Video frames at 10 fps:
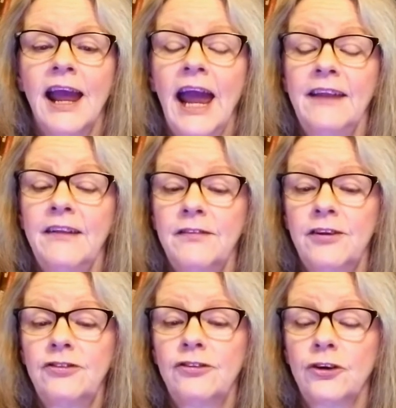and that
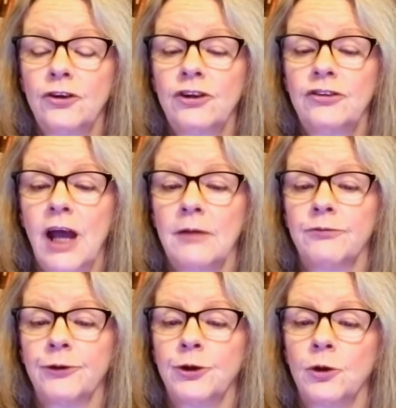this is a good time
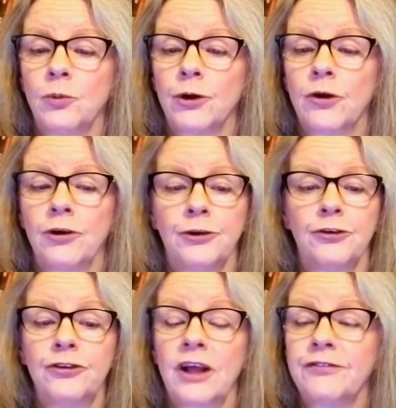for you to work on your
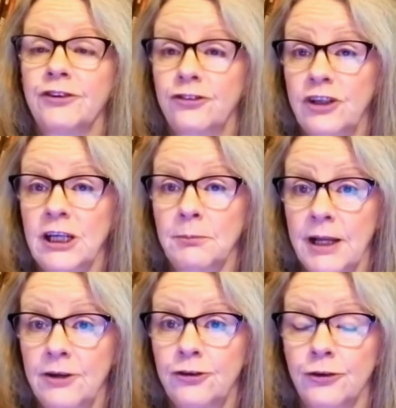self esteem
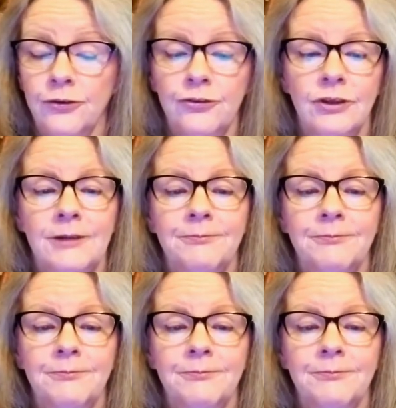issues.